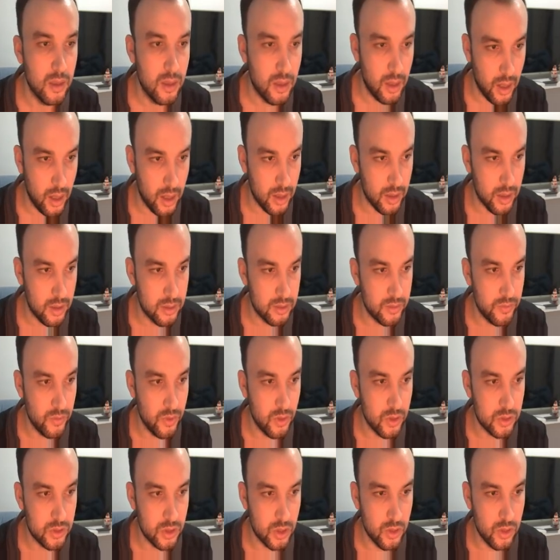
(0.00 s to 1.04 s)
And we
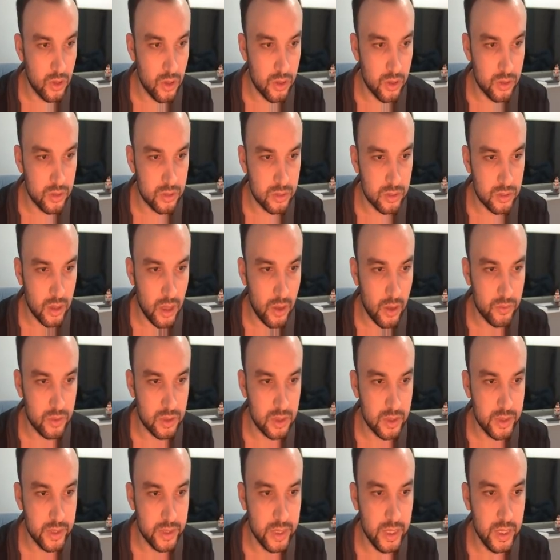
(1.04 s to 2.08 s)
also learned how to
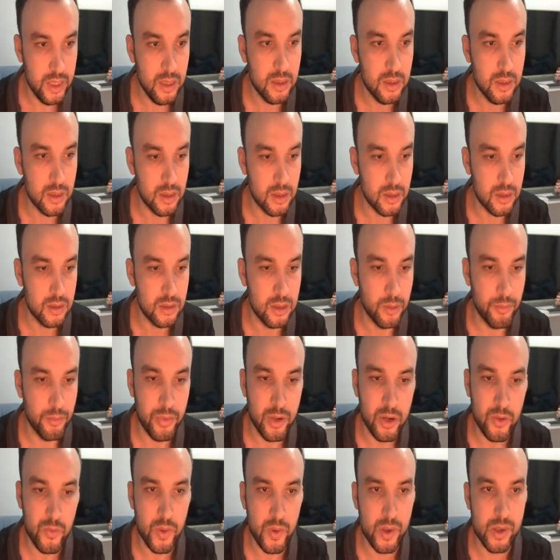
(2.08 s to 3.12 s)
clear the
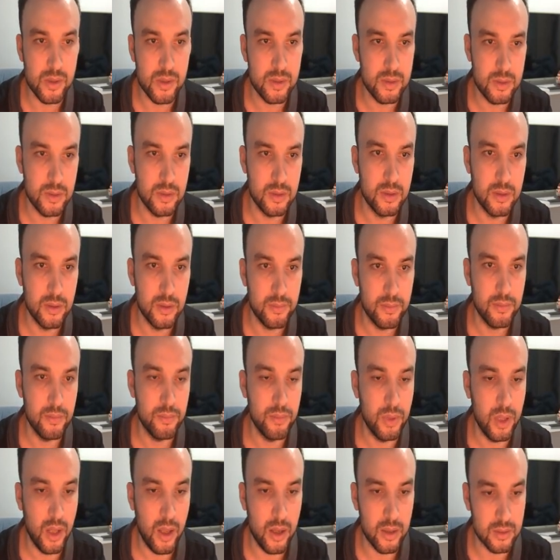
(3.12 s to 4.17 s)
previous
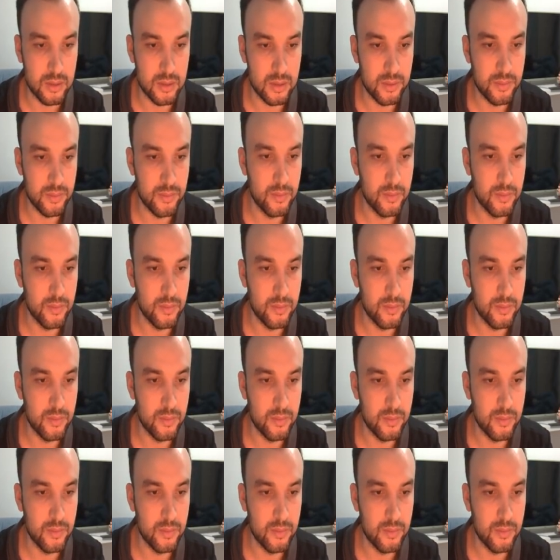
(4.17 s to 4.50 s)
plots,